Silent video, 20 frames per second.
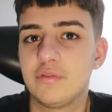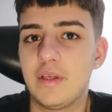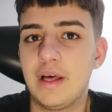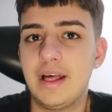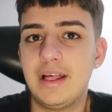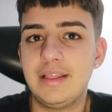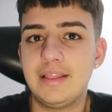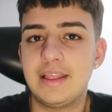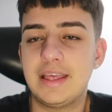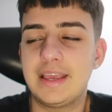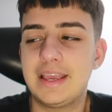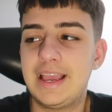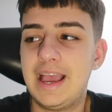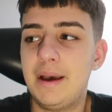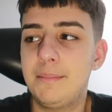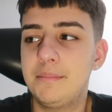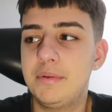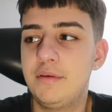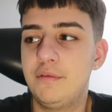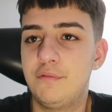of that, they
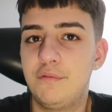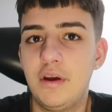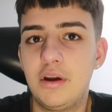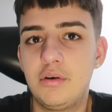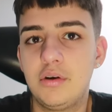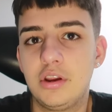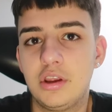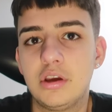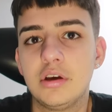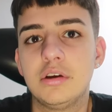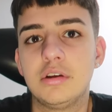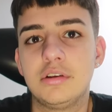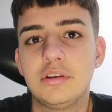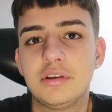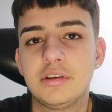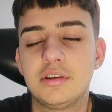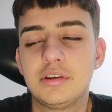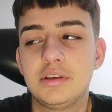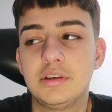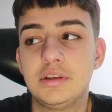can be very
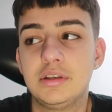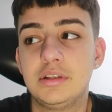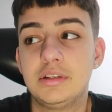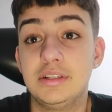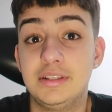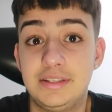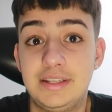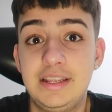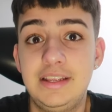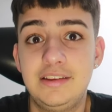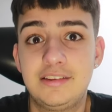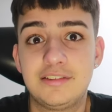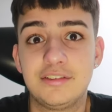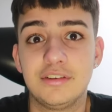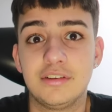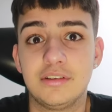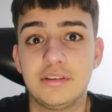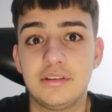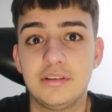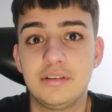good
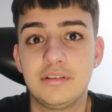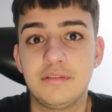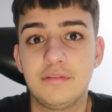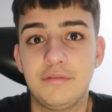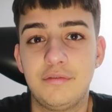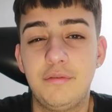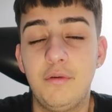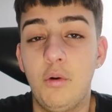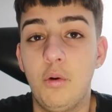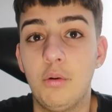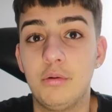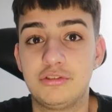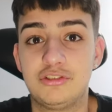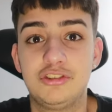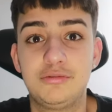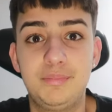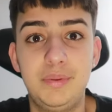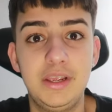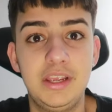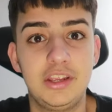decent for
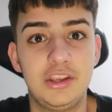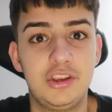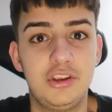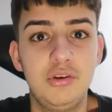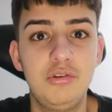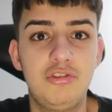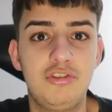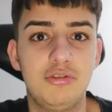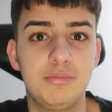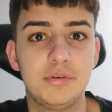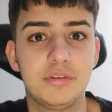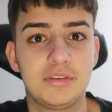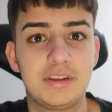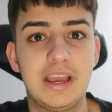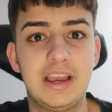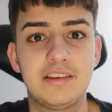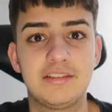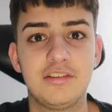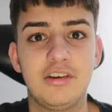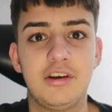just being YouTubers.
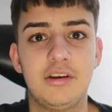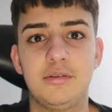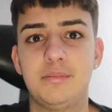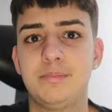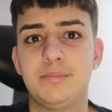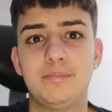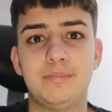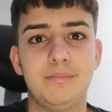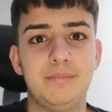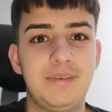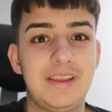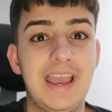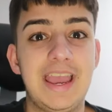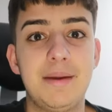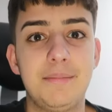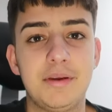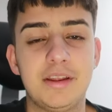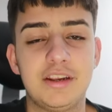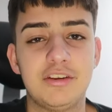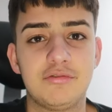KSI
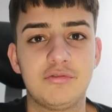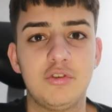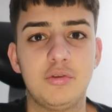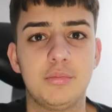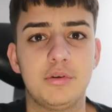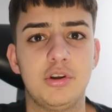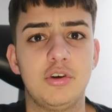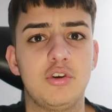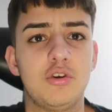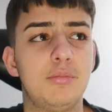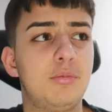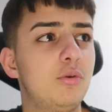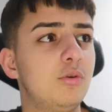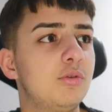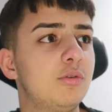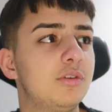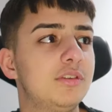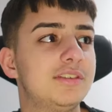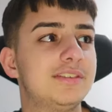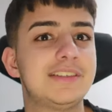Gaming in his room, Logan
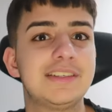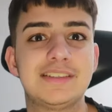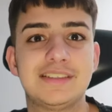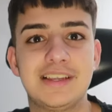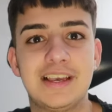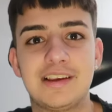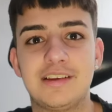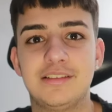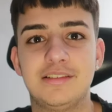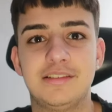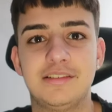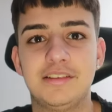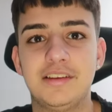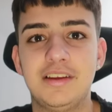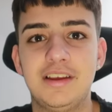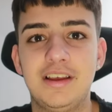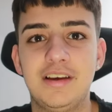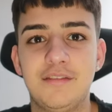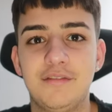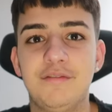Paul doing six second
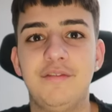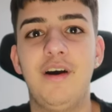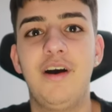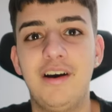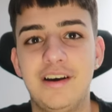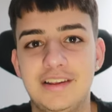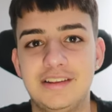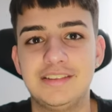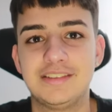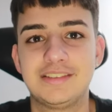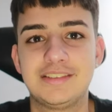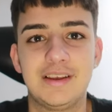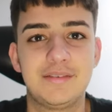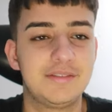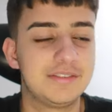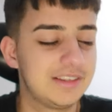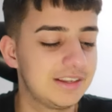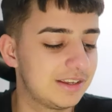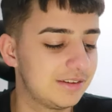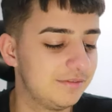vines,
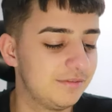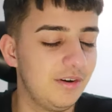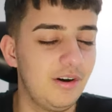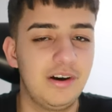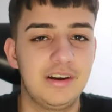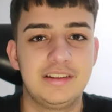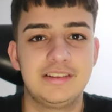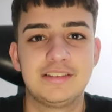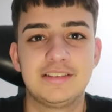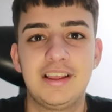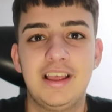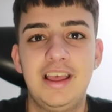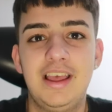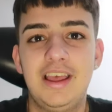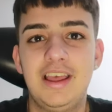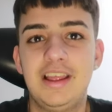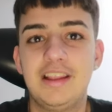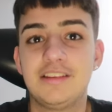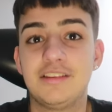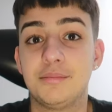seven second vines,
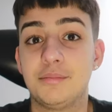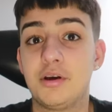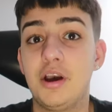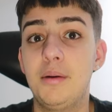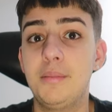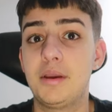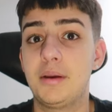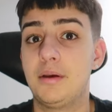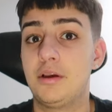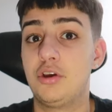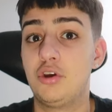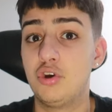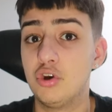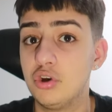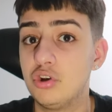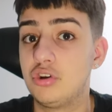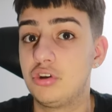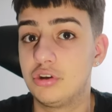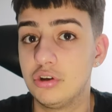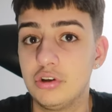to becoming
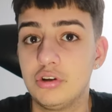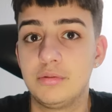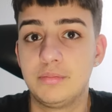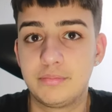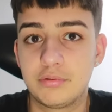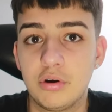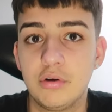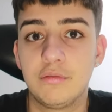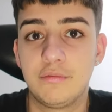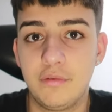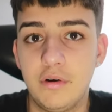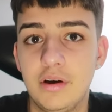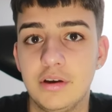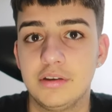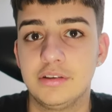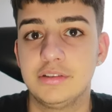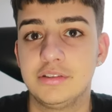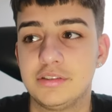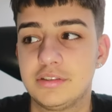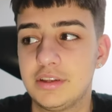good, good pro
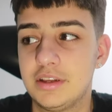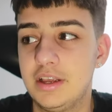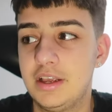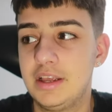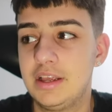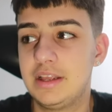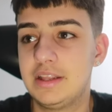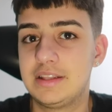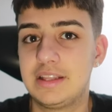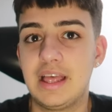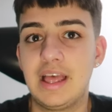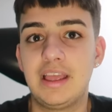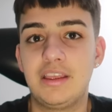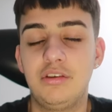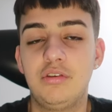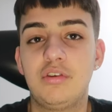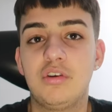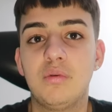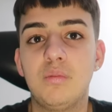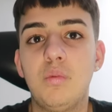fighters
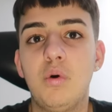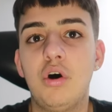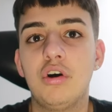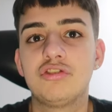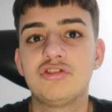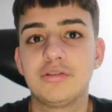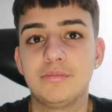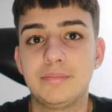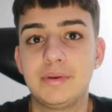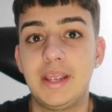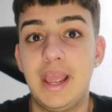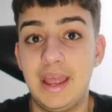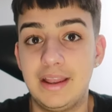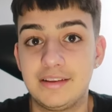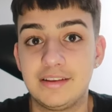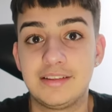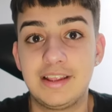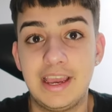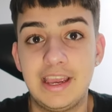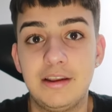that you can watch and be
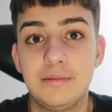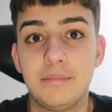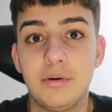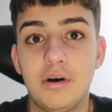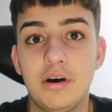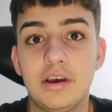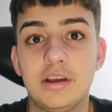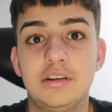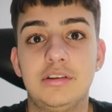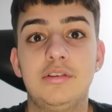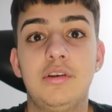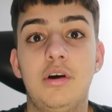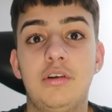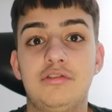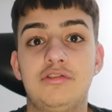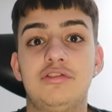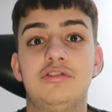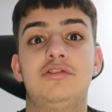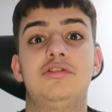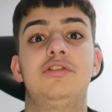entertained by, and
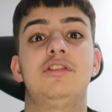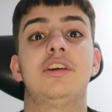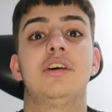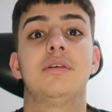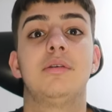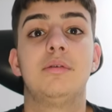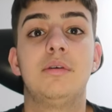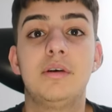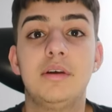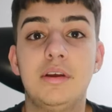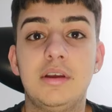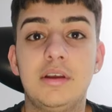not just you know